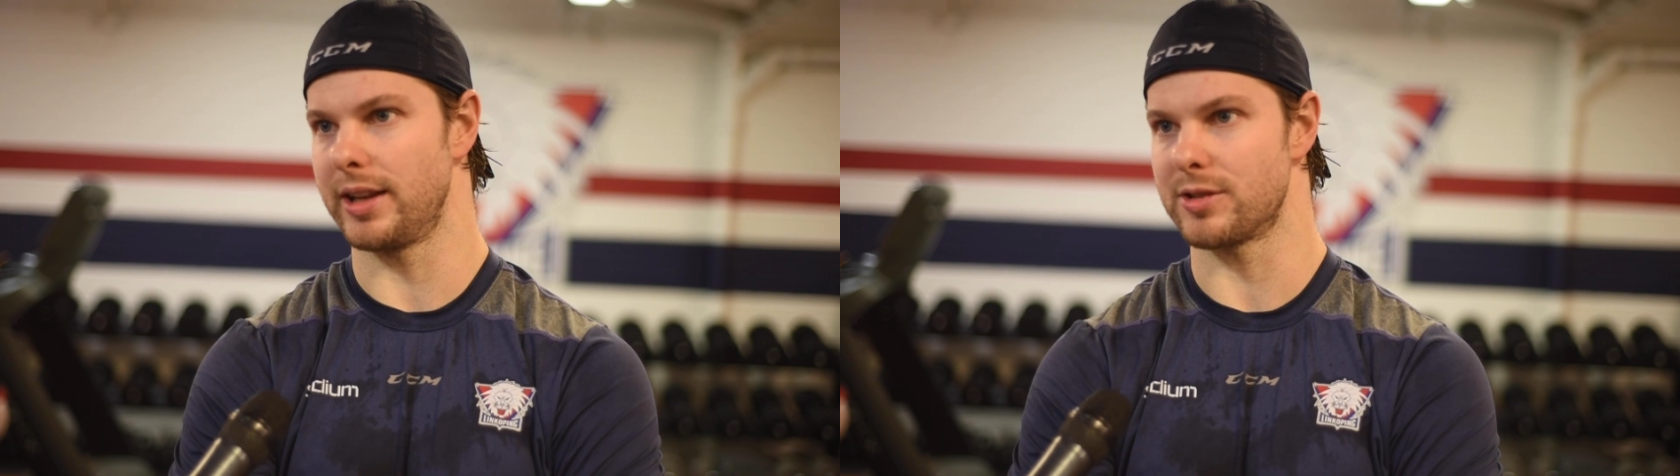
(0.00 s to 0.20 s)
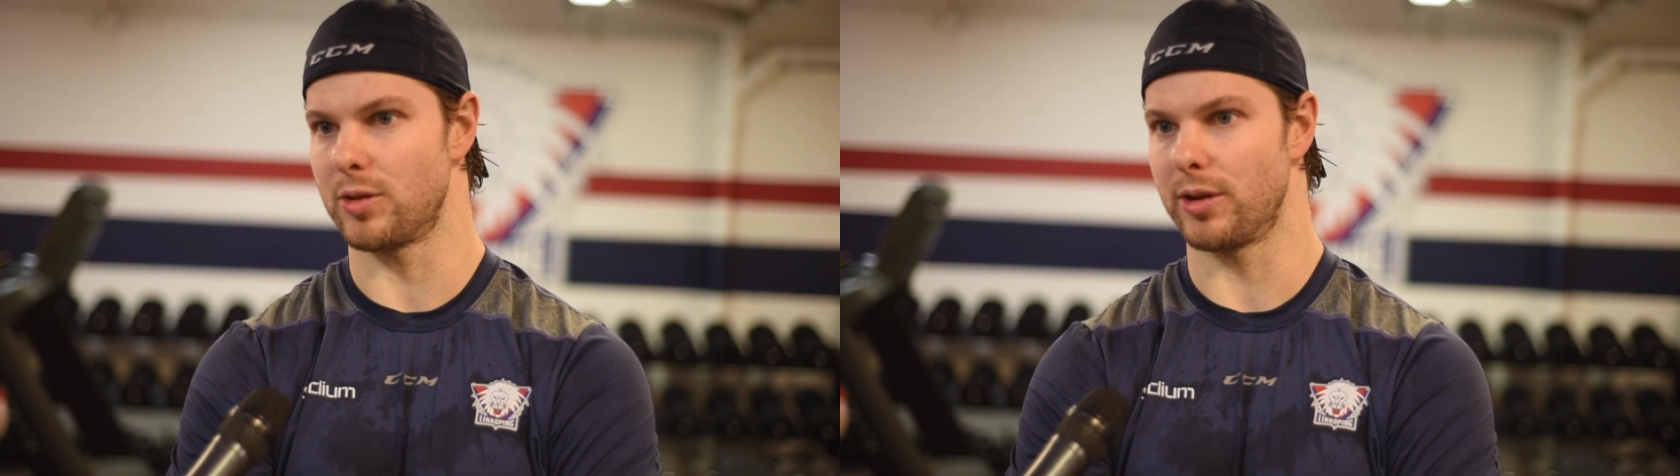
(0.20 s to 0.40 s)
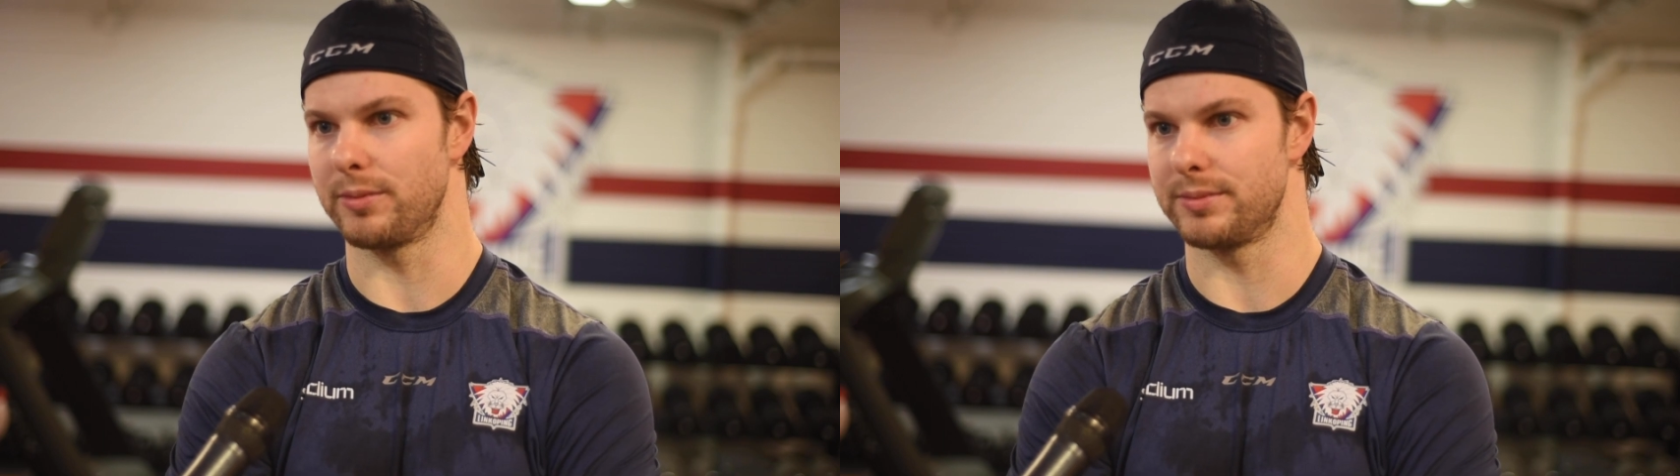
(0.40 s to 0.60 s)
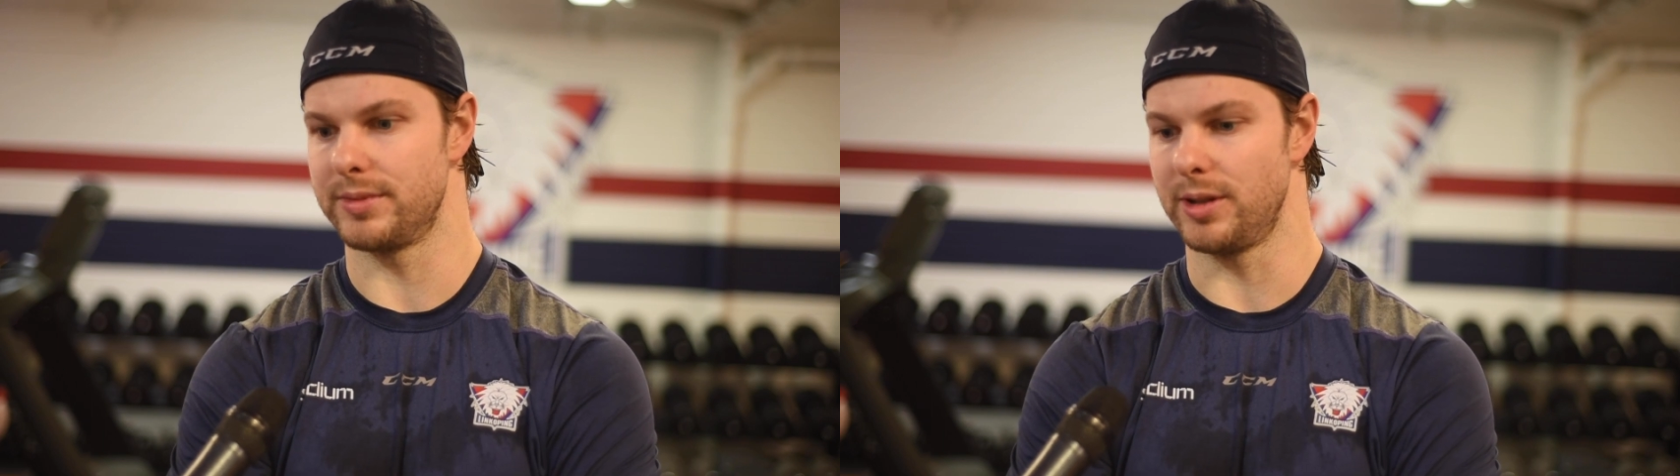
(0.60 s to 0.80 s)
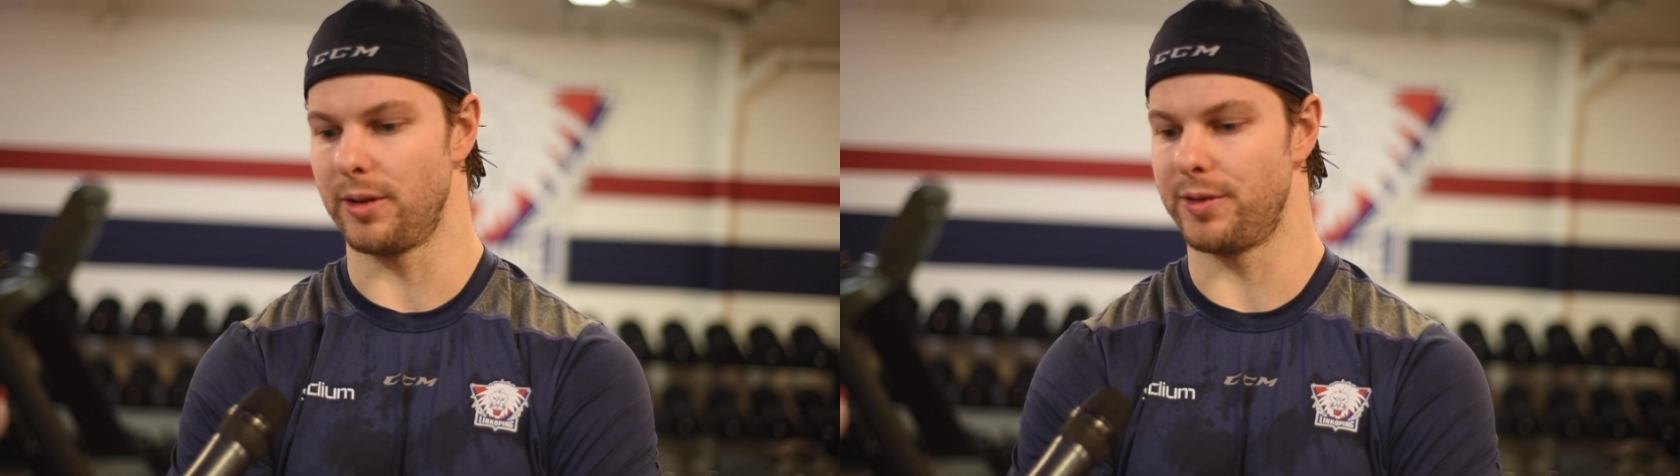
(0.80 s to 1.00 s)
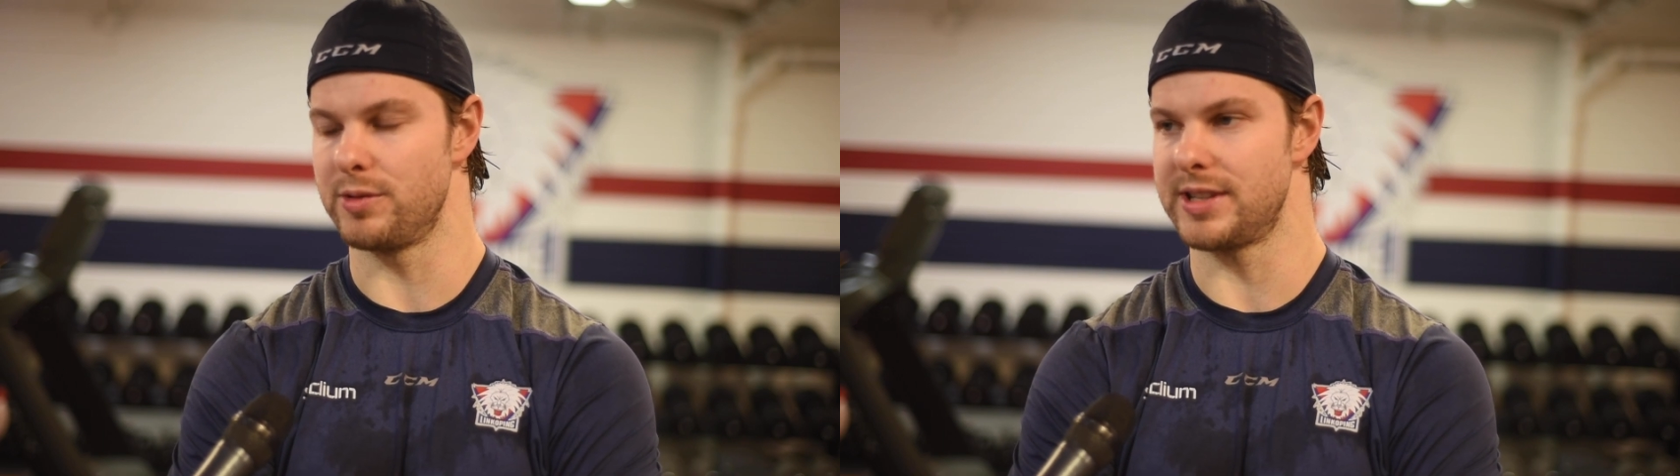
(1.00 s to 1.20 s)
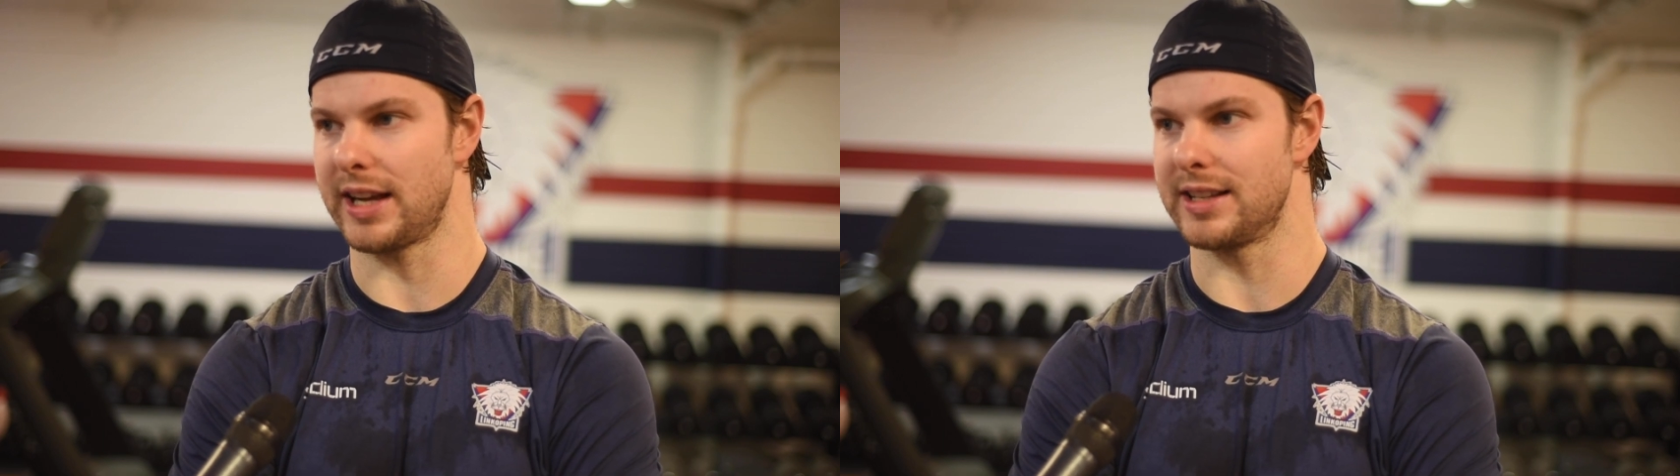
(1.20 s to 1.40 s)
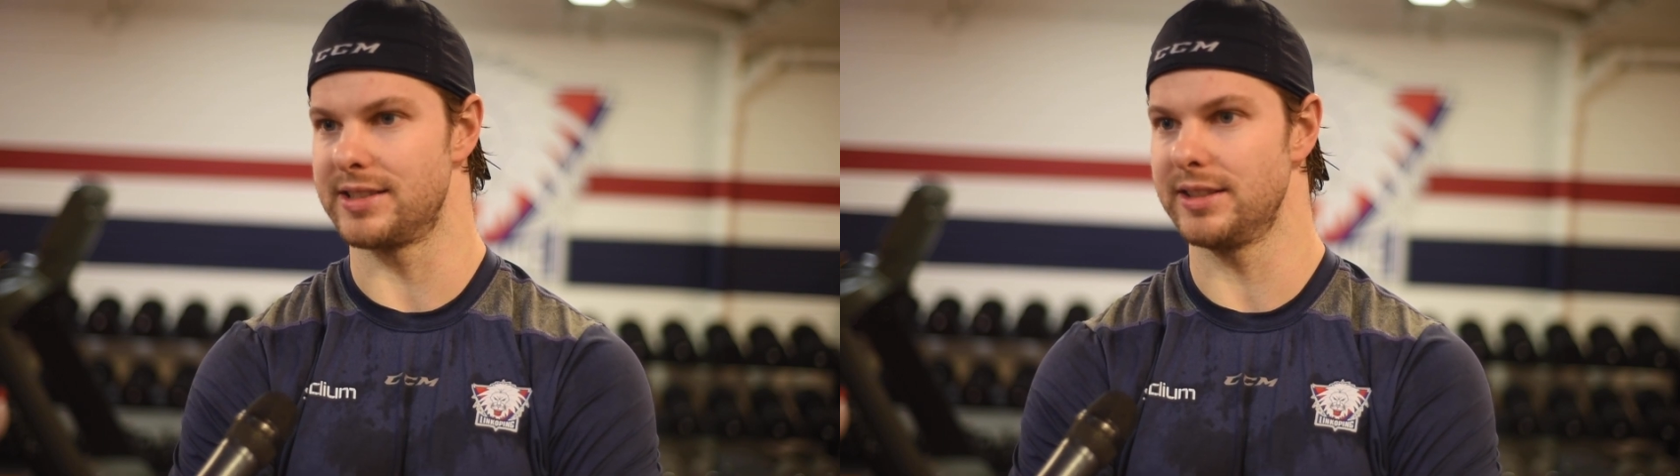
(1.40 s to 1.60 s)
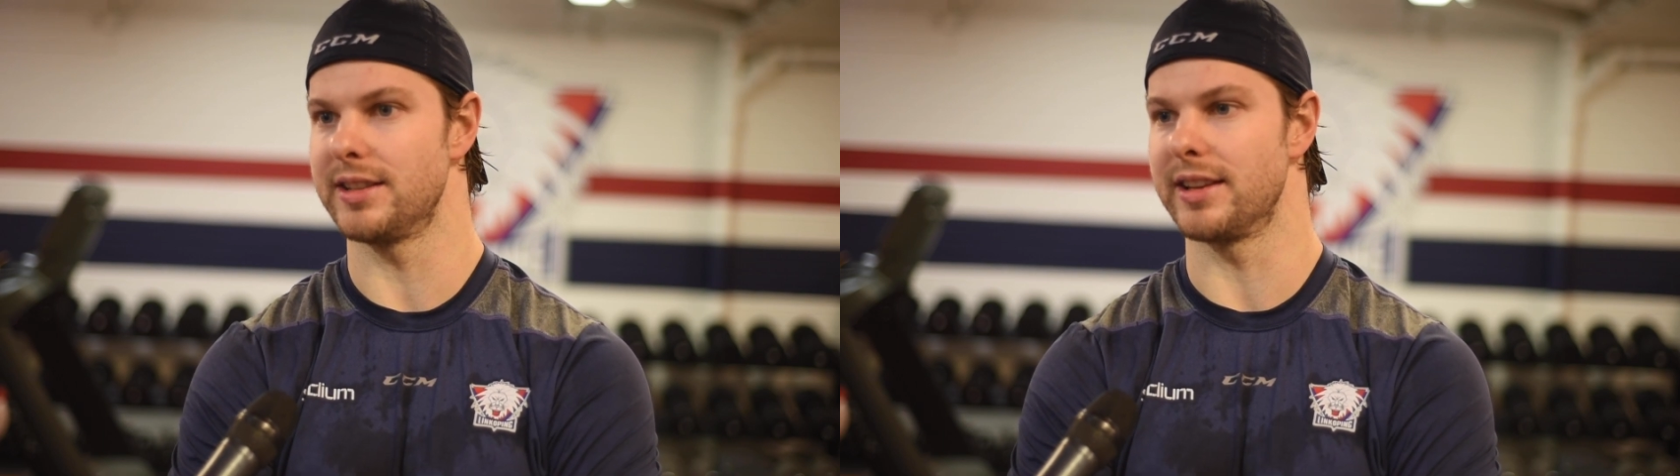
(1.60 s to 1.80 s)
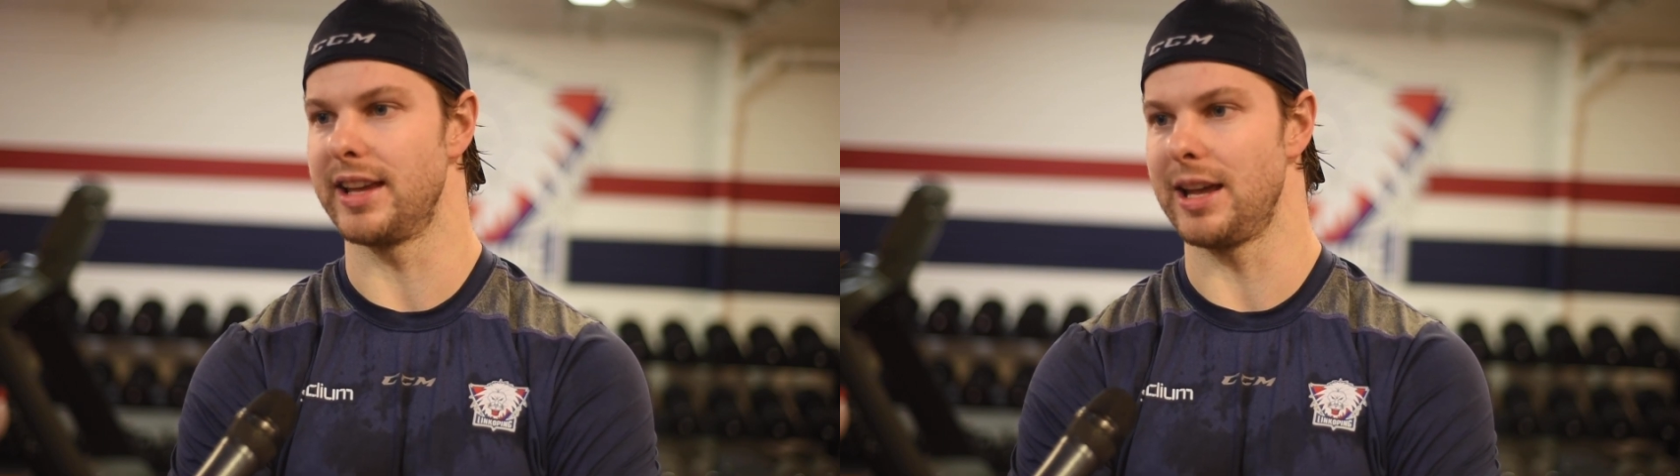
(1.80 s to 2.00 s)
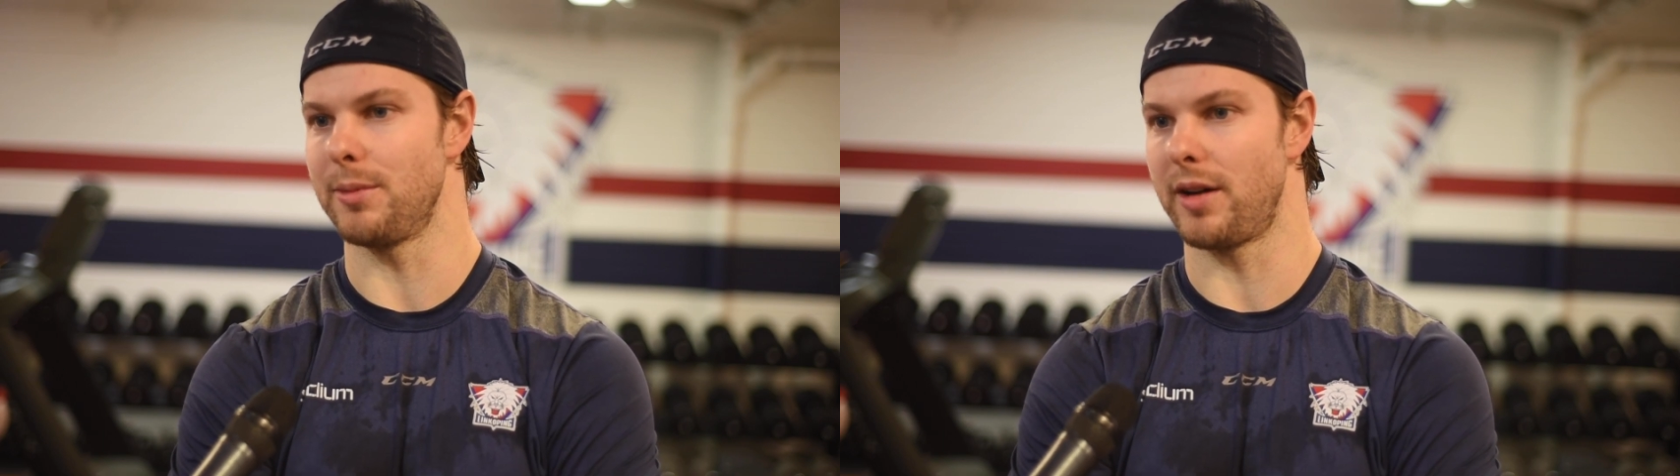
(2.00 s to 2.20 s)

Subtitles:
they score, a few seconds into the game,